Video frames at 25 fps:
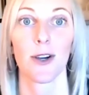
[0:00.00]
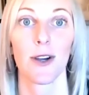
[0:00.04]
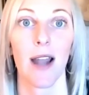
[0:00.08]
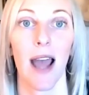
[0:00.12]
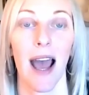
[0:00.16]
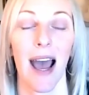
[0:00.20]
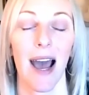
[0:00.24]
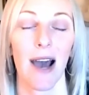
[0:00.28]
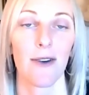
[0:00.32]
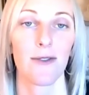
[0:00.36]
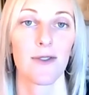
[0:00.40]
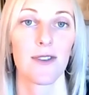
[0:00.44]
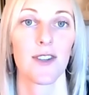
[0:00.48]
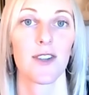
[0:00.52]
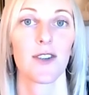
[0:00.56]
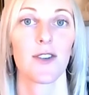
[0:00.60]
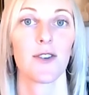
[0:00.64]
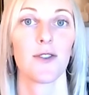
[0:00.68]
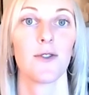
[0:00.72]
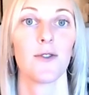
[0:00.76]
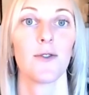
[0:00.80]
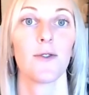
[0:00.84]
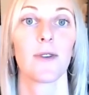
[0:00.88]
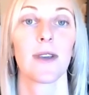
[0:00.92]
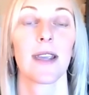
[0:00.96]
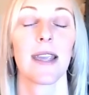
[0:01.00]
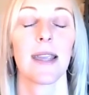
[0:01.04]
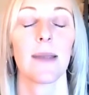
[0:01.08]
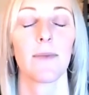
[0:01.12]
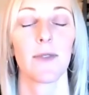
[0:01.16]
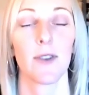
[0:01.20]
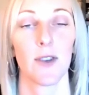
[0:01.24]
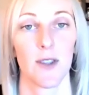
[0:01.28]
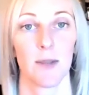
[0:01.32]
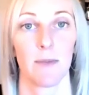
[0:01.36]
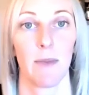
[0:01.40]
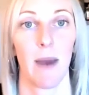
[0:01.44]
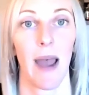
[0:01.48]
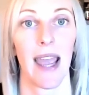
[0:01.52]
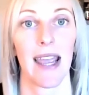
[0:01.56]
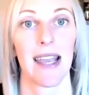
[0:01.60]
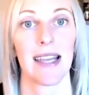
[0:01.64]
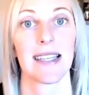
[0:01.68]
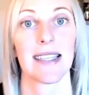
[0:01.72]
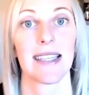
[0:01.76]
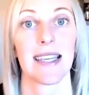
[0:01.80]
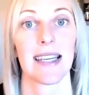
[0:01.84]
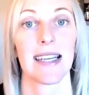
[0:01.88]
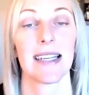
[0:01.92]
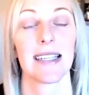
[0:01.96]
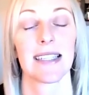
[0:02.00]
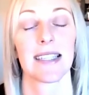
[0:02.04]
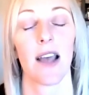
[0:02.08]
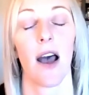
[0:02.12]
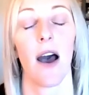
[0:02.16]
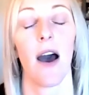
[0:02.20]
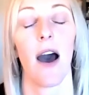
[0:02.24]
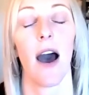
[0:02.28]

how to keep those biases